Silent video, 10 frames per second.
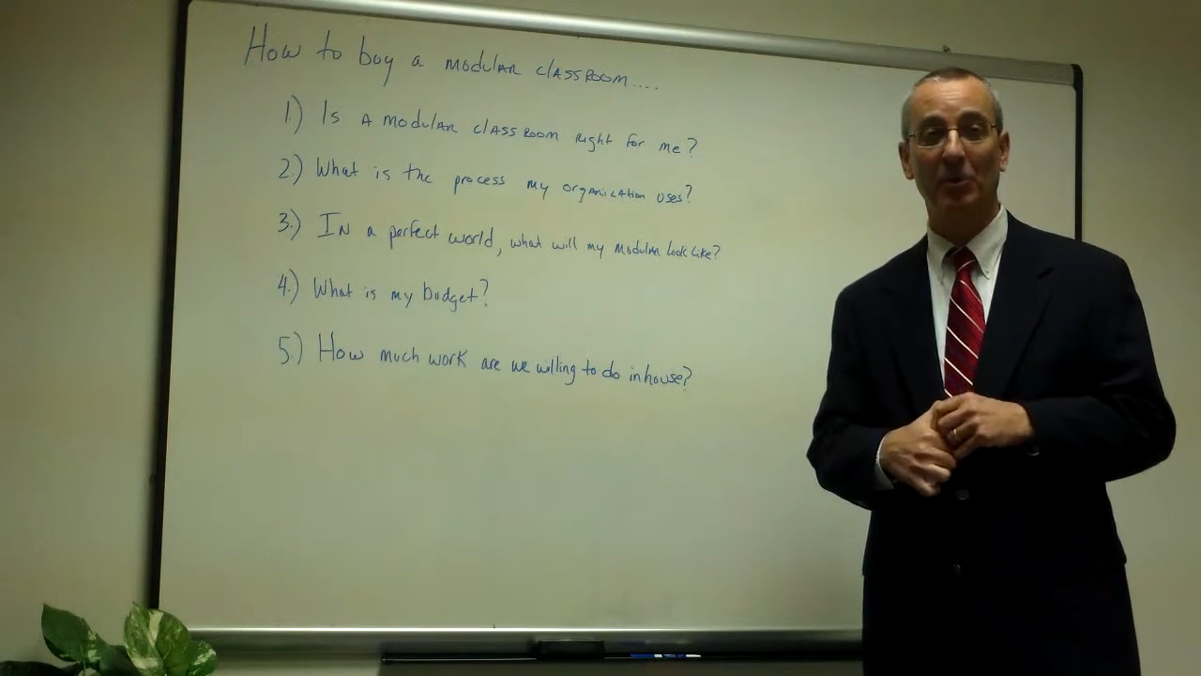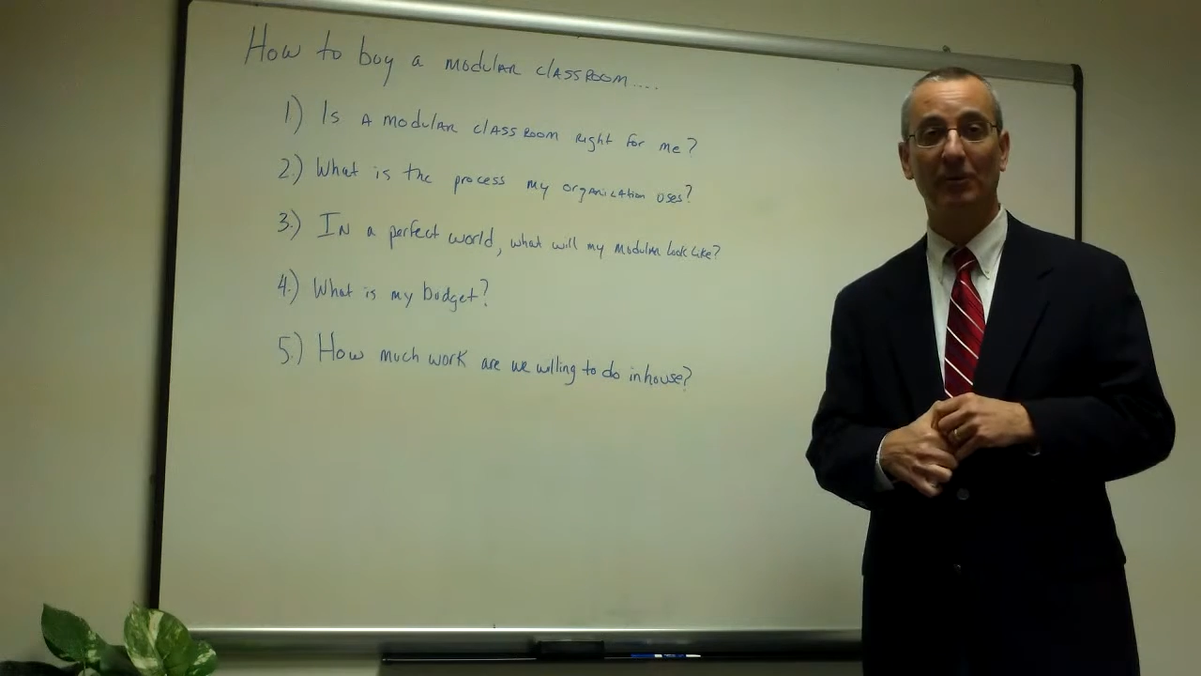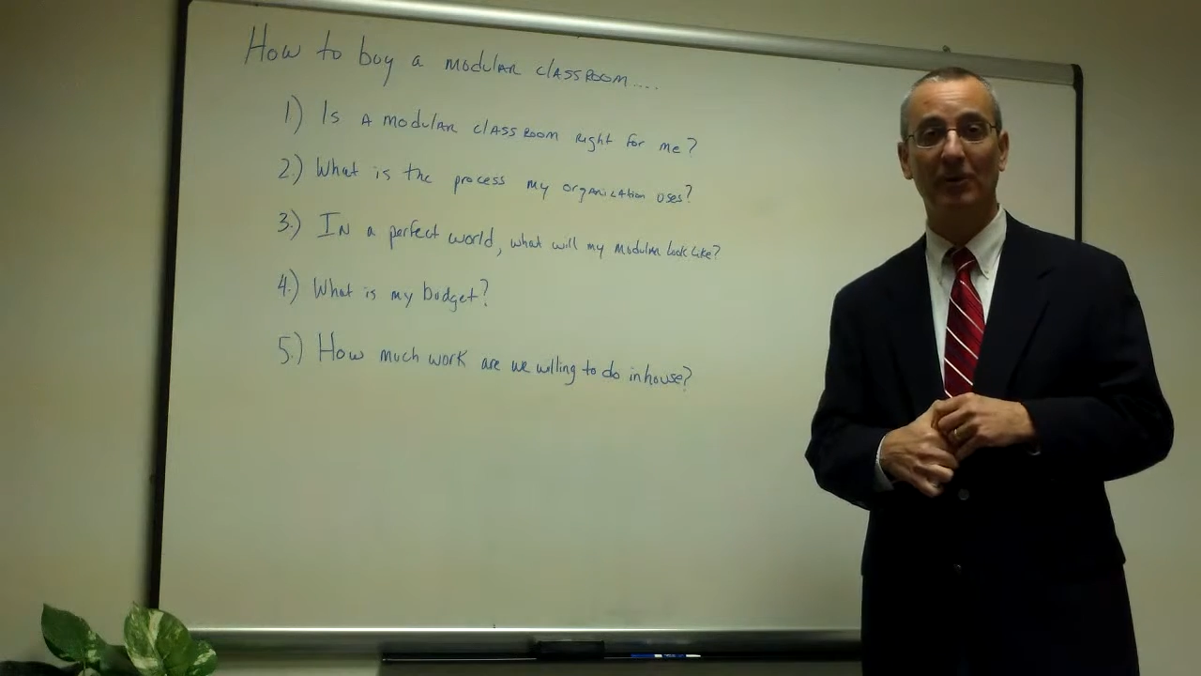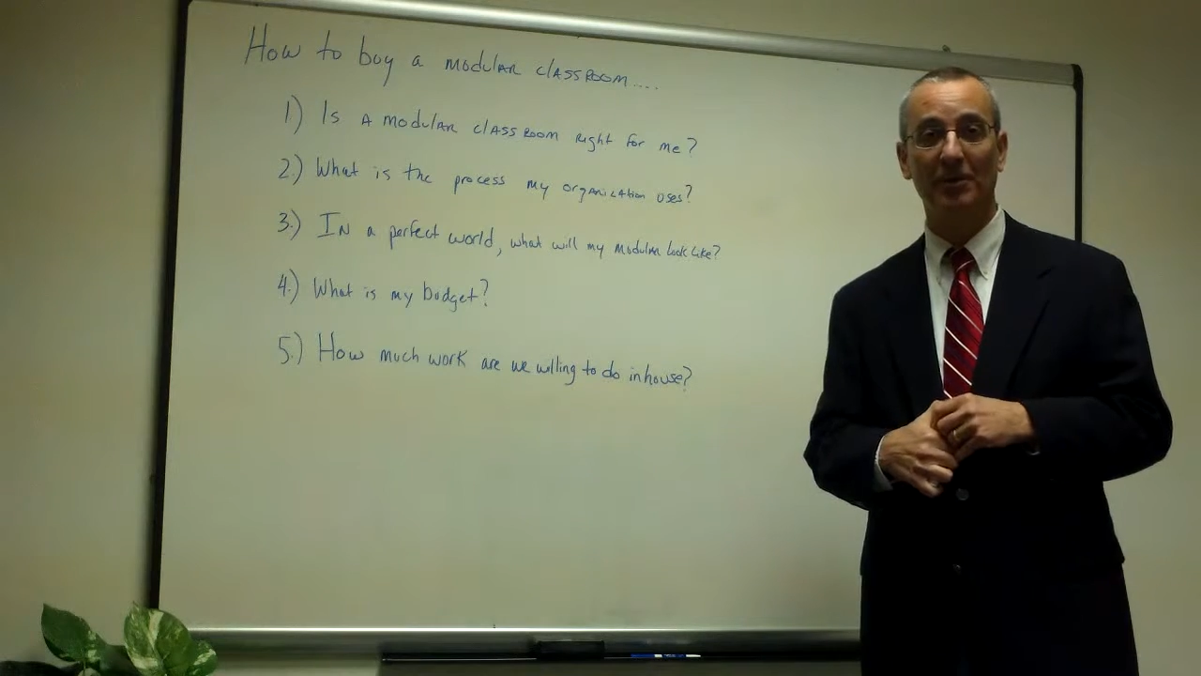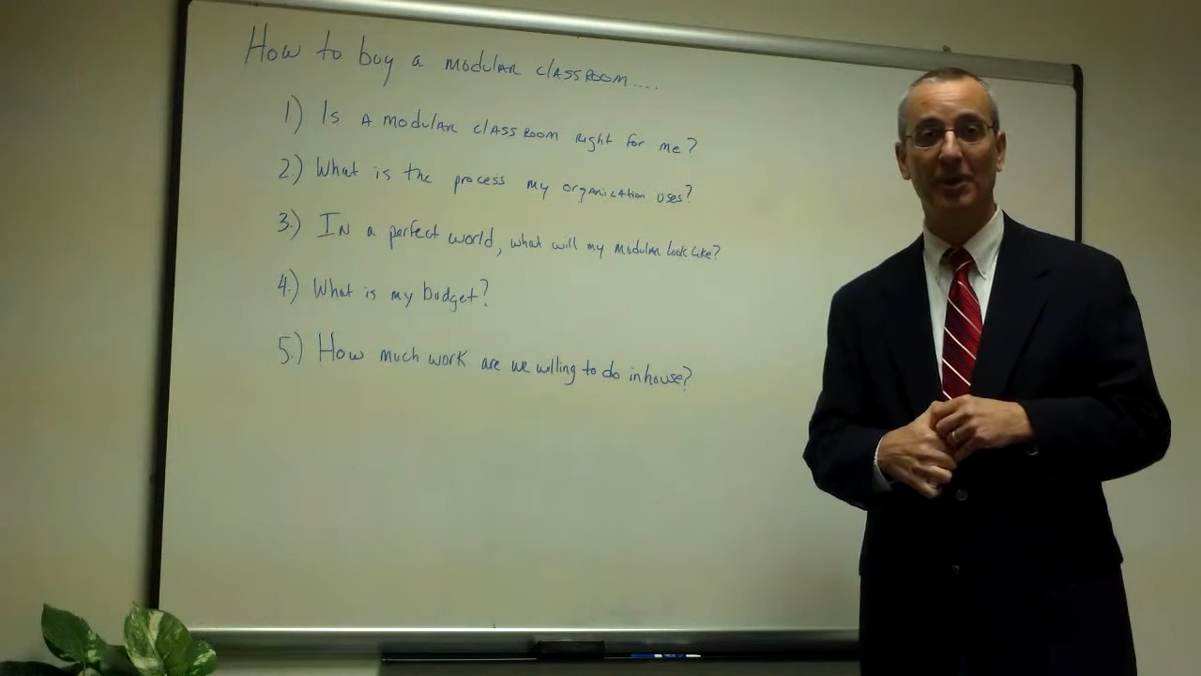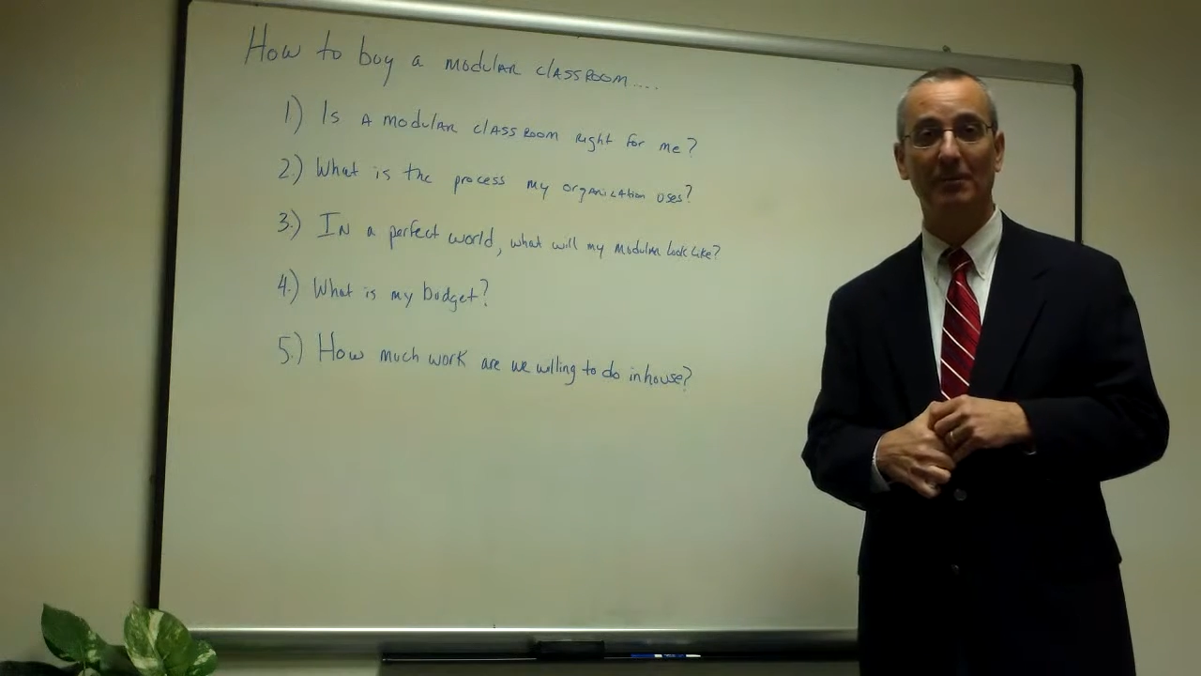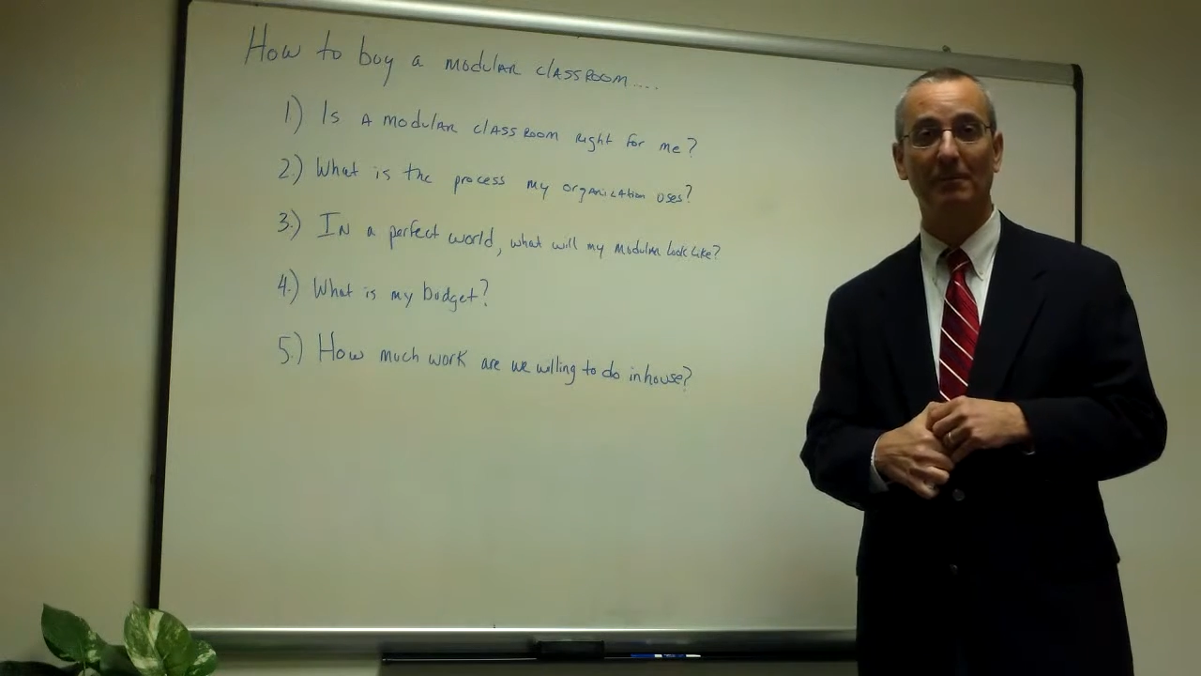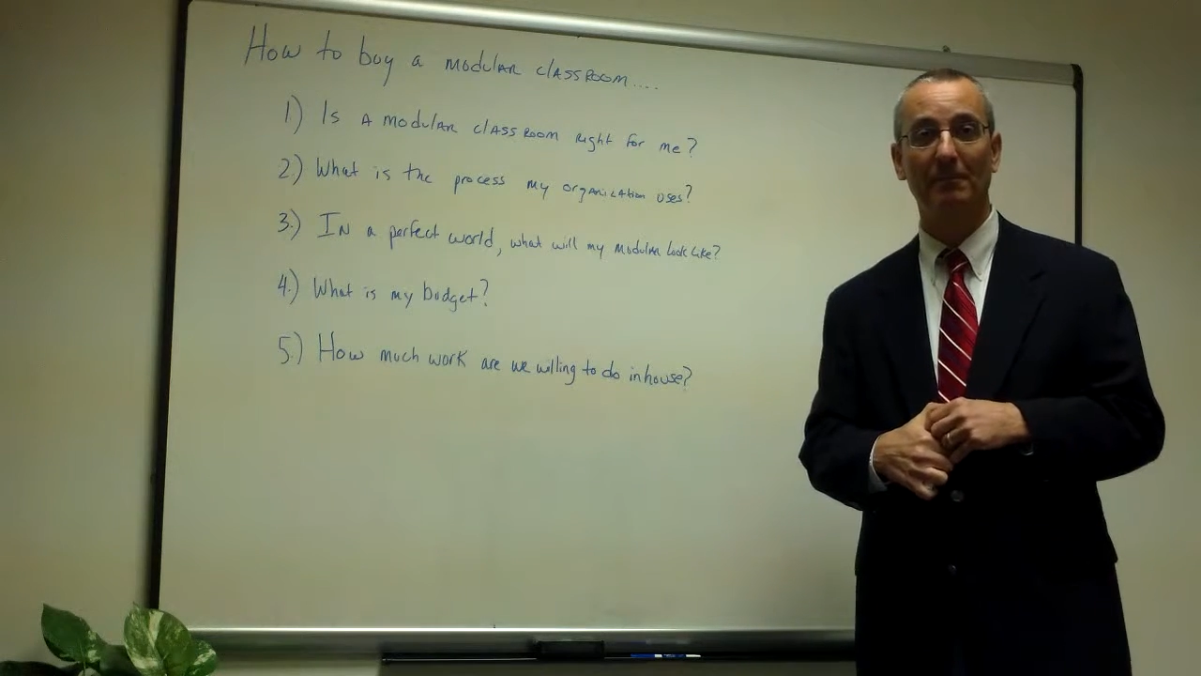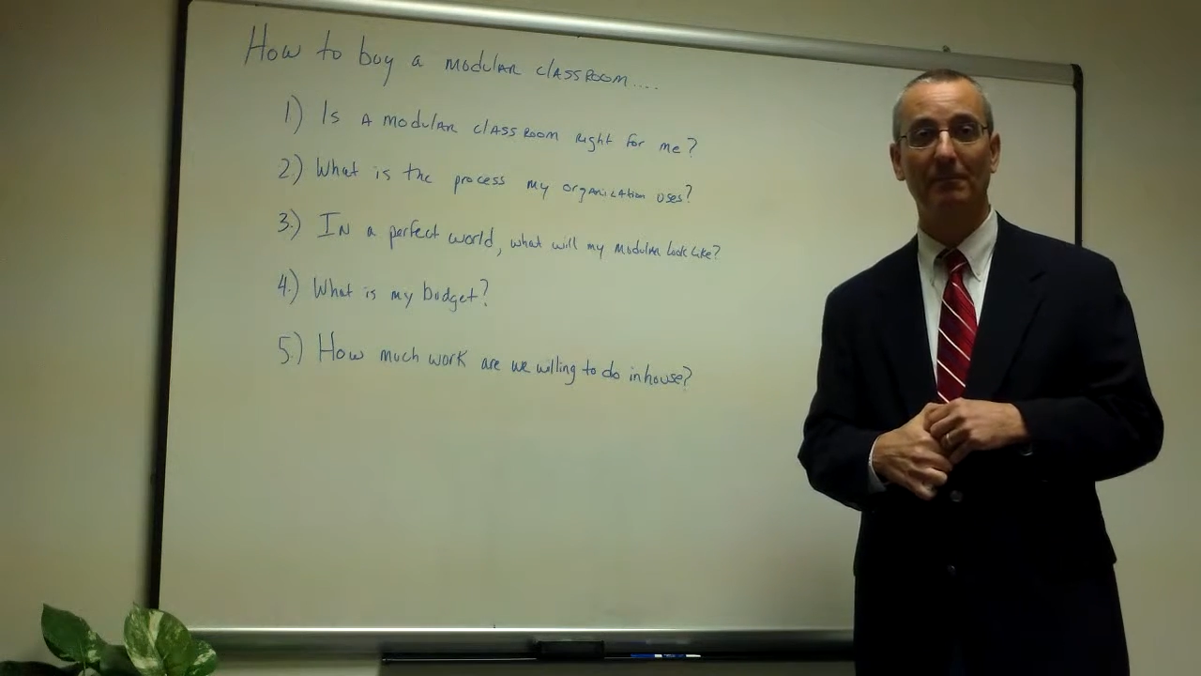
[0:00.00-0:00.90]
more efficient.